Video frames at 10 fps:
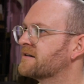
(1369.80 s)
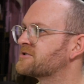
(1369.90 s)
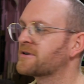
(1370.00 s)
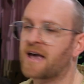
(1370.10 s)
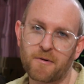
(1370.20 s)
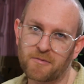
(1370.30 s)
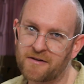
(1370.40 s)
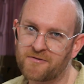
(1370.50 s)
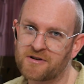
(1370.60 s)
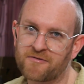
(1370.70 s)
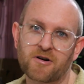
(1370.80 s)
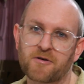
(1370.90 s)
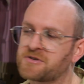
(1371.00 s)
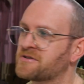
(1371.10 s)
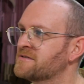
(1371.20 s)
So I came up with a few different
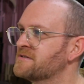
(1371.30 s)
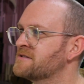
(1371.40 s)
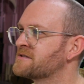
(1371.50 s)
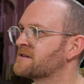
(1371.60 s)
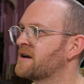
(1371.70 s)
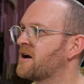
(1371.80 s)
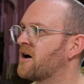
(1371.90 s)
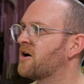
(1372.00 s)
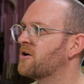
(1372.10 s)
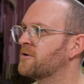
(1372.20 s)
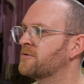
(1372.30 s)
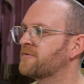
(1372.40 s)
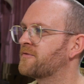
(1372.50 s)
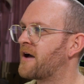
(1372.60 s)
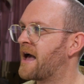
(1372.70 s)
options
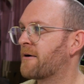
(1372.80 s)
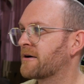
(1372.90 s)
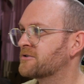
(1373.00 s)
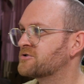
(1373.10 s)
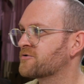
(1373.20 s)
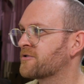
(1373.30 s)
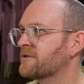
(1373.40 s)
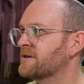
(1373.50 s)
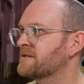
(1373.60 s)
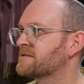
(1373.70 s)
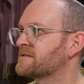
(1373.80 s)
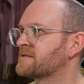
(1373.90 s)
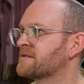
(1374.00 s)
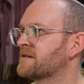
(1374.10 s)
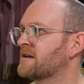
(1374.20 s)
of how I could draw it.
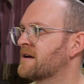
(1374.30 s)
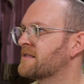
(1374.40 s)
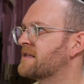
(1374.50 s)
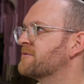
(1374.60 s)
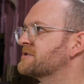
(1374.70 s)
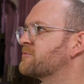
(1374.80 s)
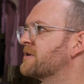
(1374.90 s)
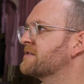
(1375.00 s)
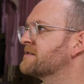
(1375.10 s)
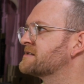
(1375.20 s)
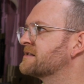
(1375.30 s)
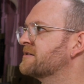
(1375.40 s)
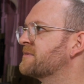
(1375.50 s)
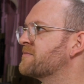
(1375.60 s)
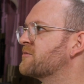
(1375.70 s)
There was one that's a
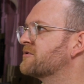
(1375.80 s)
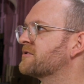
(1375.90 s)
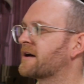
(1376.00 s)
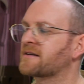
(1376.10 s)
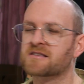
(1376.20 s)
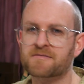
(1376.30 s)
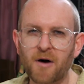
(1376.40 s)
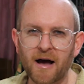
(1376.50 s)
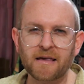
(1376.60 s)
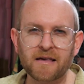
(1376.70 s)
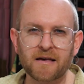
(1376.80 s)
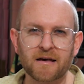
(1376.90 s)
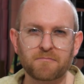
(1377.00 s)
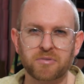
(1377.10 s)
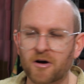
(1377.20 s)
little bit more like spiky
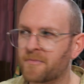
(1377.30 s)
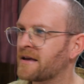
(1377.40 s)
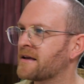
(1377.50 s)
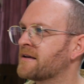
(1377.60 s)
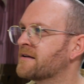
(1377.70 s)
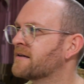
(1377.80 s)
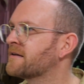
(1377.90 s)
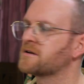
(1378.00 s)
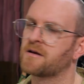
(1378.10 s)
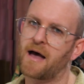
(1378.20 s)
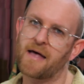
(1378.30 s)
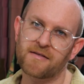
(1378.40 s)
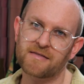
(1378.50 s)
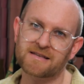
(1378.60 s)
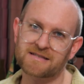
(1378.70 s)
and blobby. And
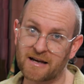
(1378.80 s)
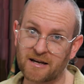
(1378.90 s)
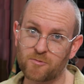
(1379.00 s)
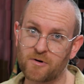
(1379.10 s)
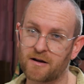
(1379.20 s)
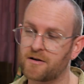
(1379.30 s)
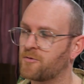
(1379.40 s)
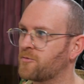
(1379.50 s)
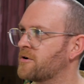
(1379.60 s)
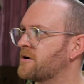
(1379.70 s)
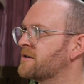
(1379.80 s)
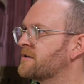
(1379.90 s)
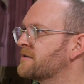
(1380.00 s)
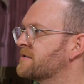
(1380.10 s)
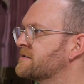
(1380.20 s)
then the second one
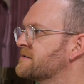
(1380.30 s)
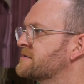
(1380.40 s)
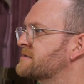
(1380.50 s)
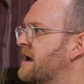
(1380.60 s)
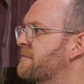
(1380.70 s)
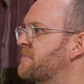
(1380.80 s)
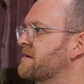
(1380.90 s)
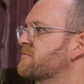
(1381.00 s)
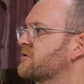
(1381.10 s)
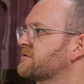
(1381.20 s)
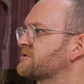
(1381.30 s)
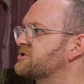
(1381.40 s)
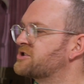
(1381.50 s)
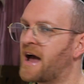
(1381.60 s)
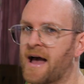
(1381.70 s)
was a bit more
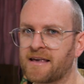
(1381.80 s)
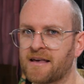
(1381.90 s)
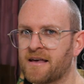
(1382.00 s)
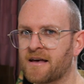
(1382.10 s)
shaggy